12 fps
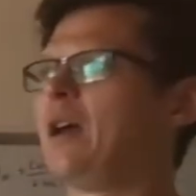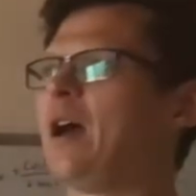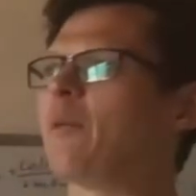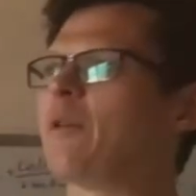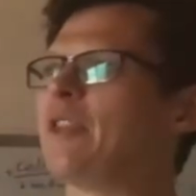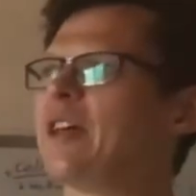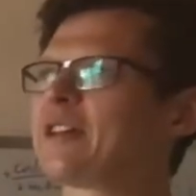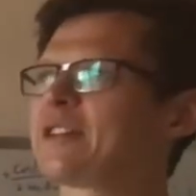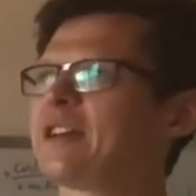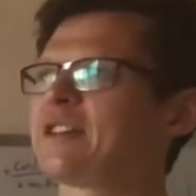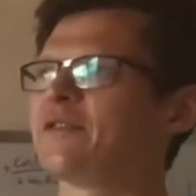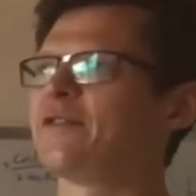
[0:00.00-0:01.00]
When Higgs
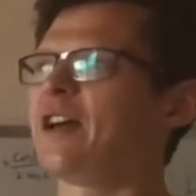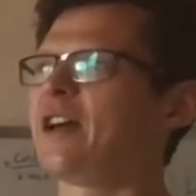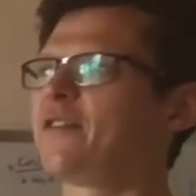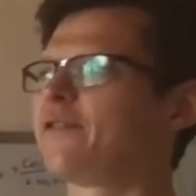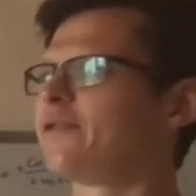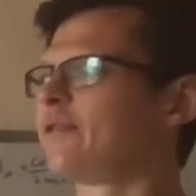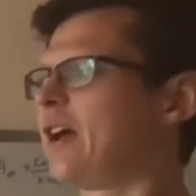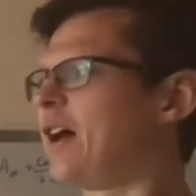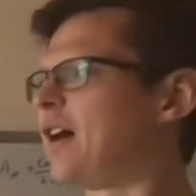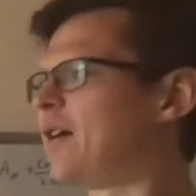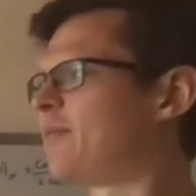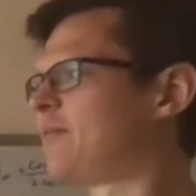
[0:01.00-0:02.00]
gets a
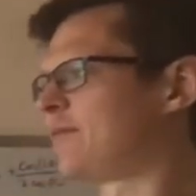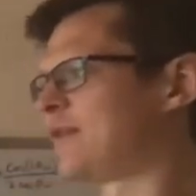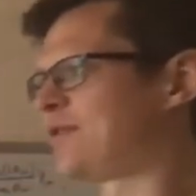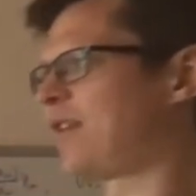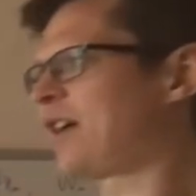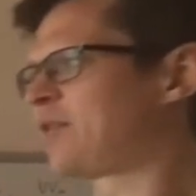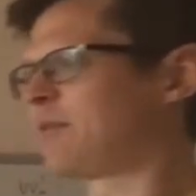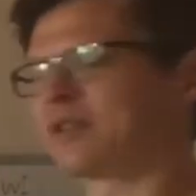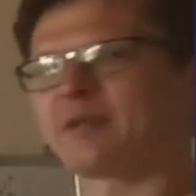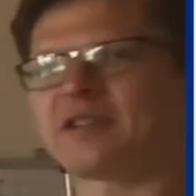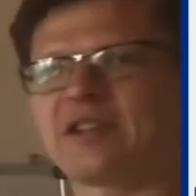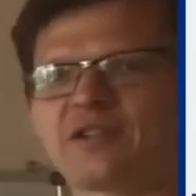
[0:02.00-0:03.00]
VEV, this vacuum
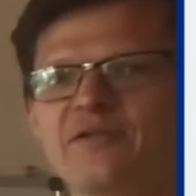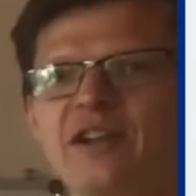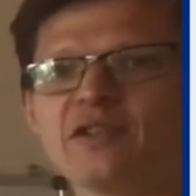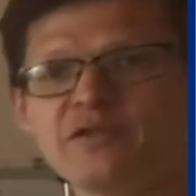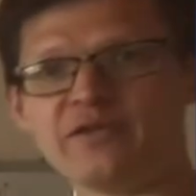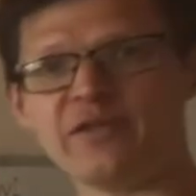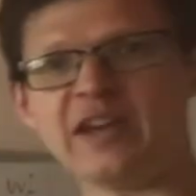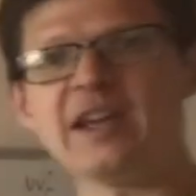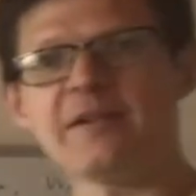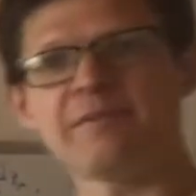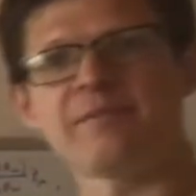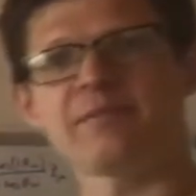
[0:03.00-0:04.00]
expectation value
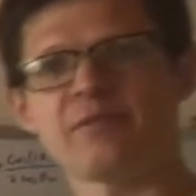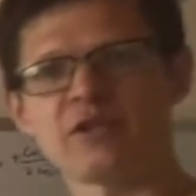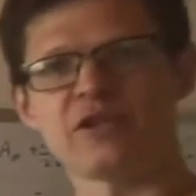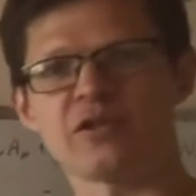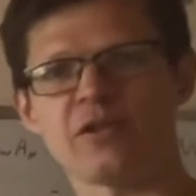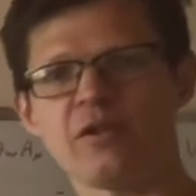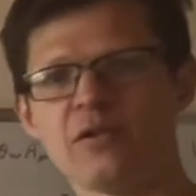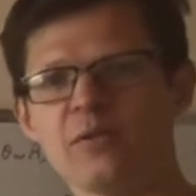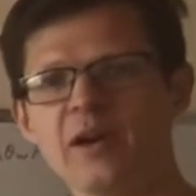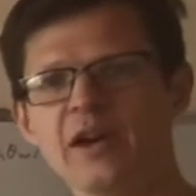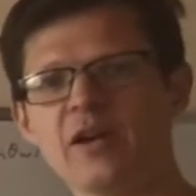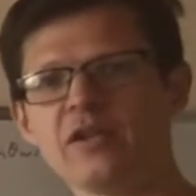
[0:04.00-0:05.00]
V, which is all the
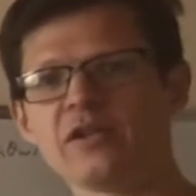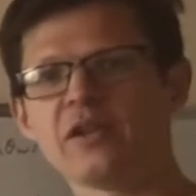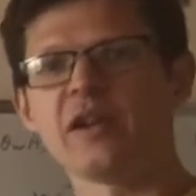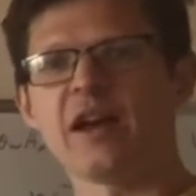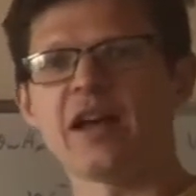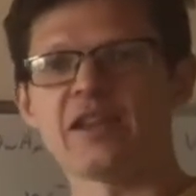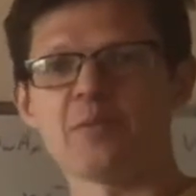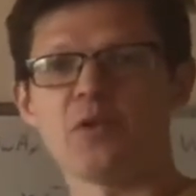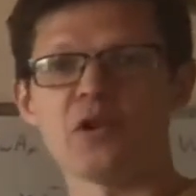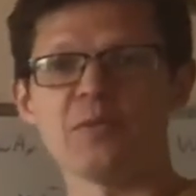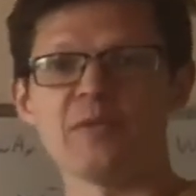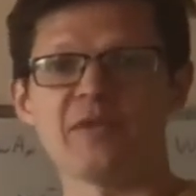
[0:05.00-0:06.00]
way out at the
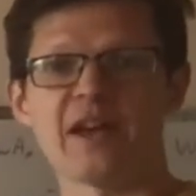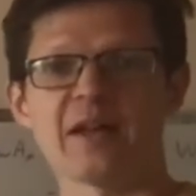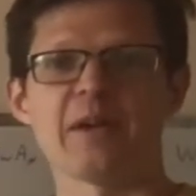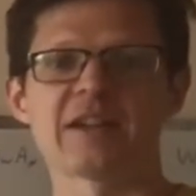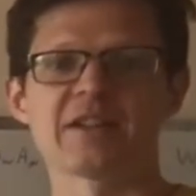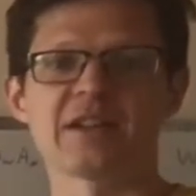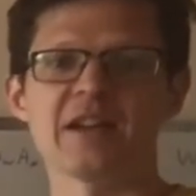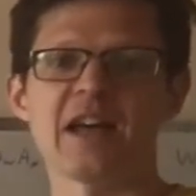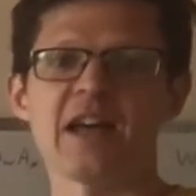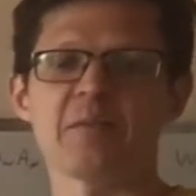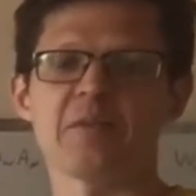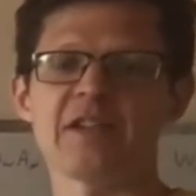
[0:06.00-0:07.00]
bottom of that Mexican
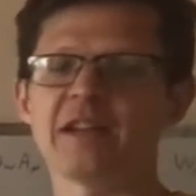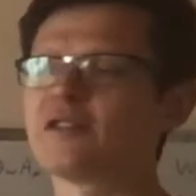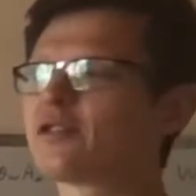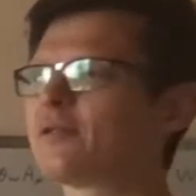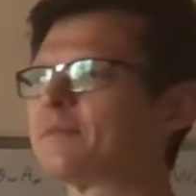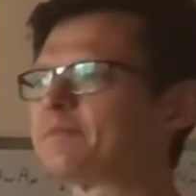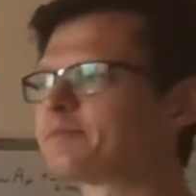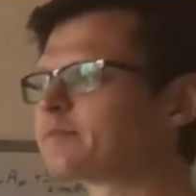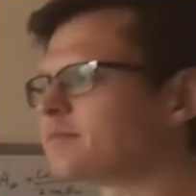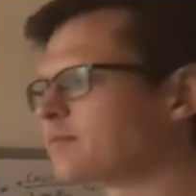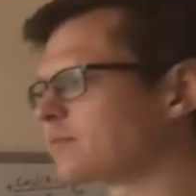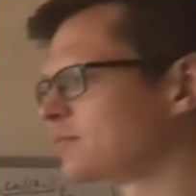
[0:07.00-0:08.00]
hat potential,
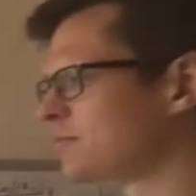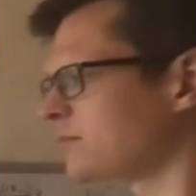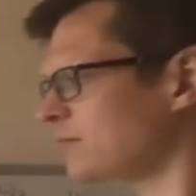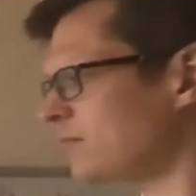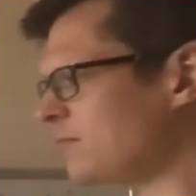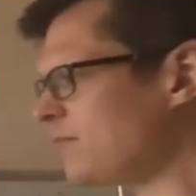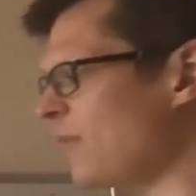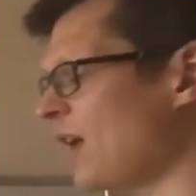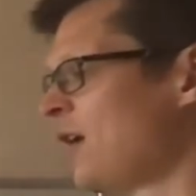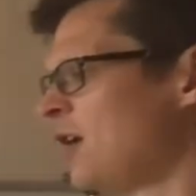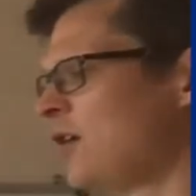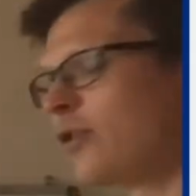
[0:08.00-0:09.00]

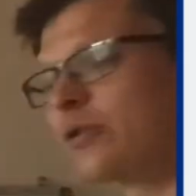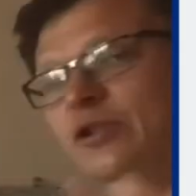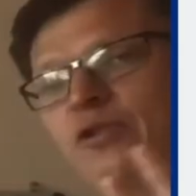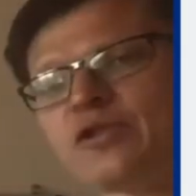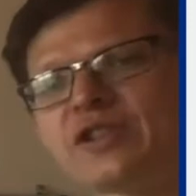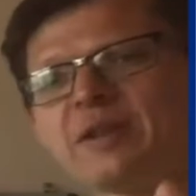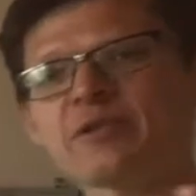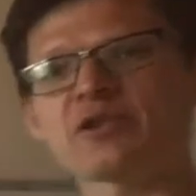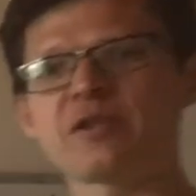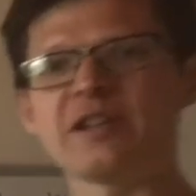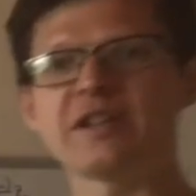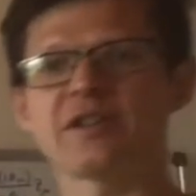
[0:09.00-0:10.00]
those two
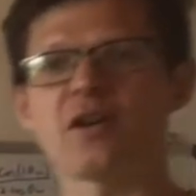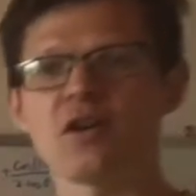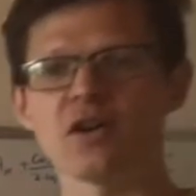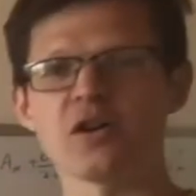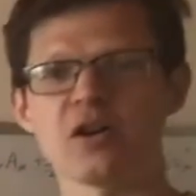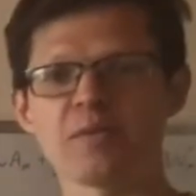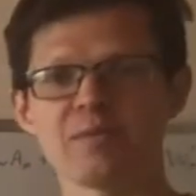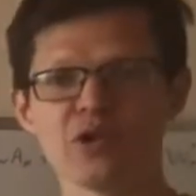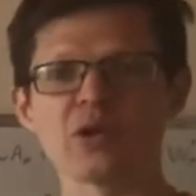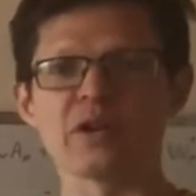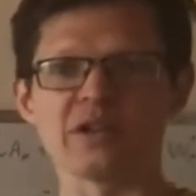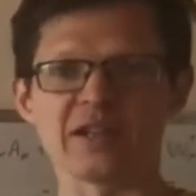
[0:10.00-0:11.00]
symmetries are
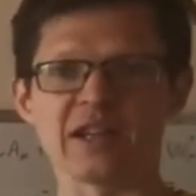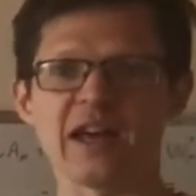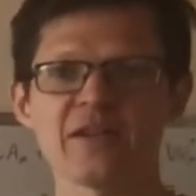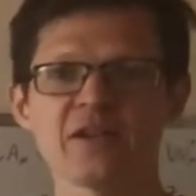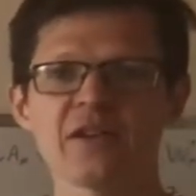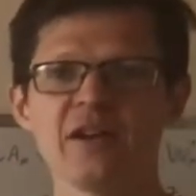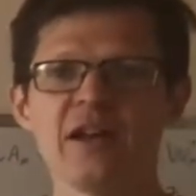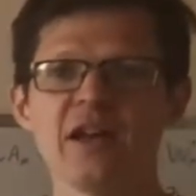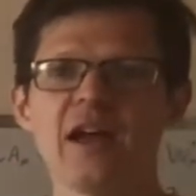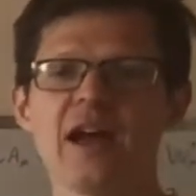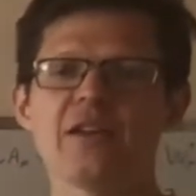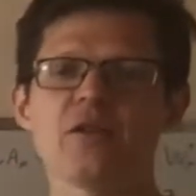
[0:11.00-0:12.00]
broken together,
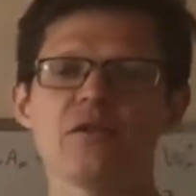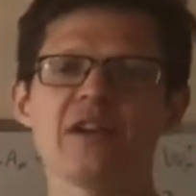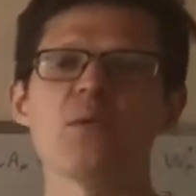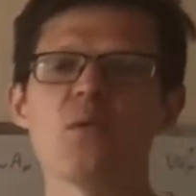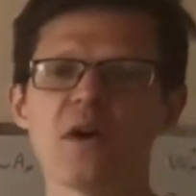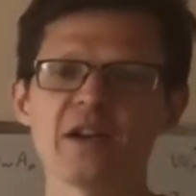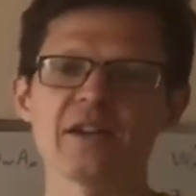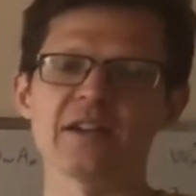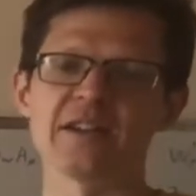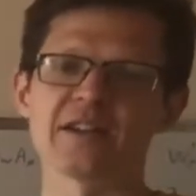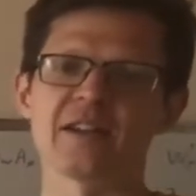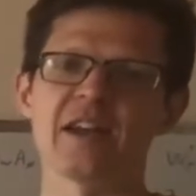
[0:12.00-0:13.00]
and only one
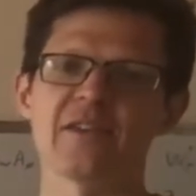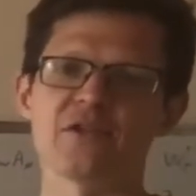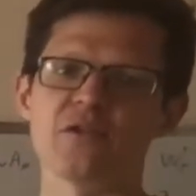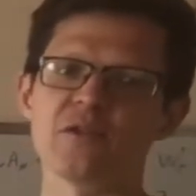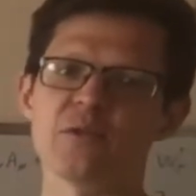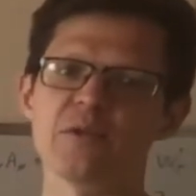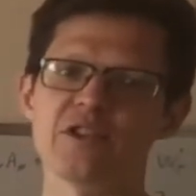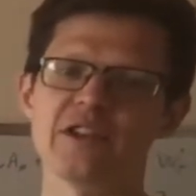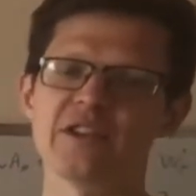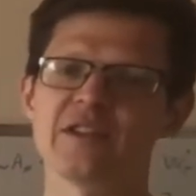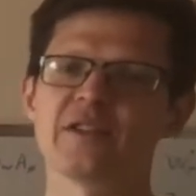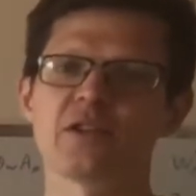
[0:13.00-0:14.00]
is left over, which
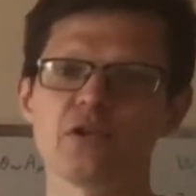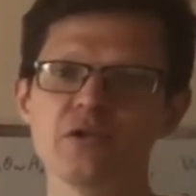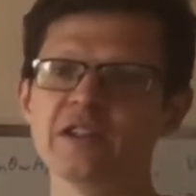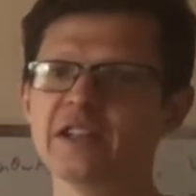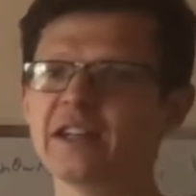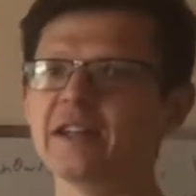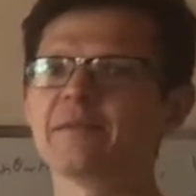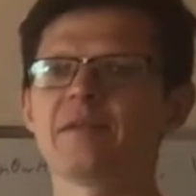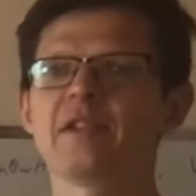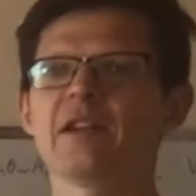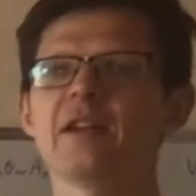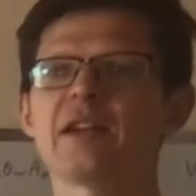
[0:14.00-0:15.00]
is QED,
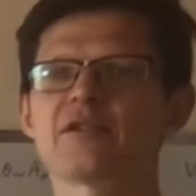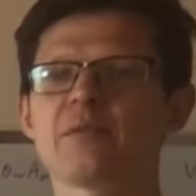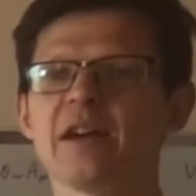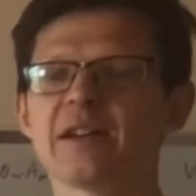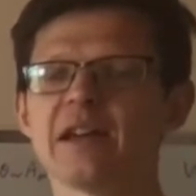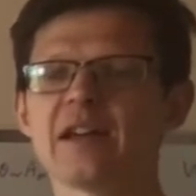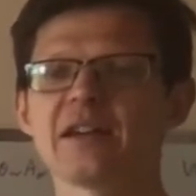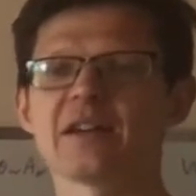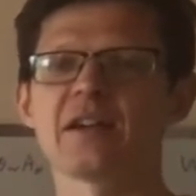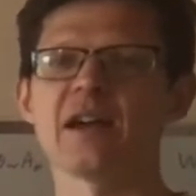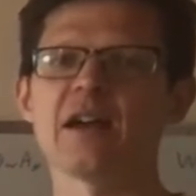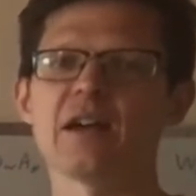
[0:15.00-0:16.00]
the electromagnetic